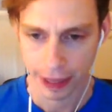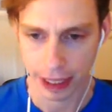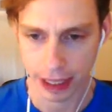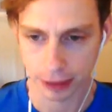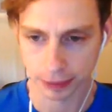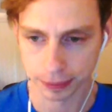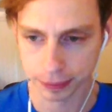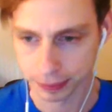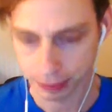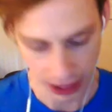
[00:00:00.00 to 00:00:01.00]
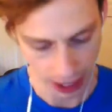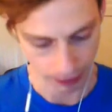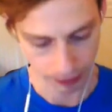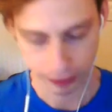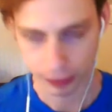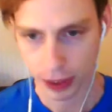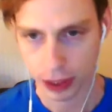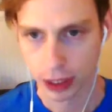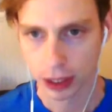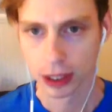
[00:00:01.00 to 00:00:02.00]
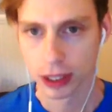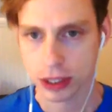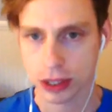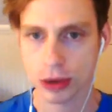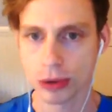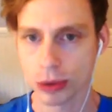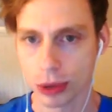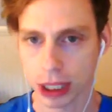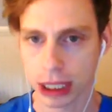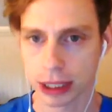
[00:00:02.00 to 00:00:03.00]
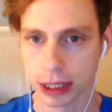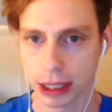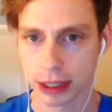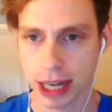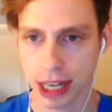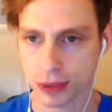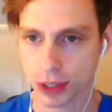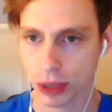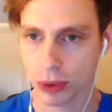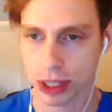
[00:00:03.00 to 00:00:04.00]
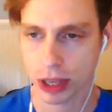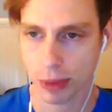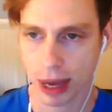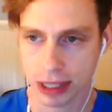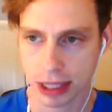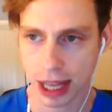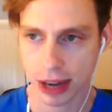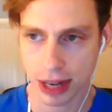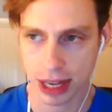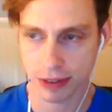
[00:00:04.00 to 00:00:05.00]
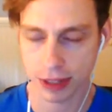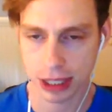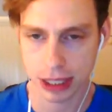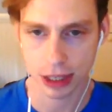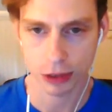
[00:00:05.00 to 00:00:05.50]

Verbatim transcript: Um, but yeah, so the next feature I want to talk about is cloud native and container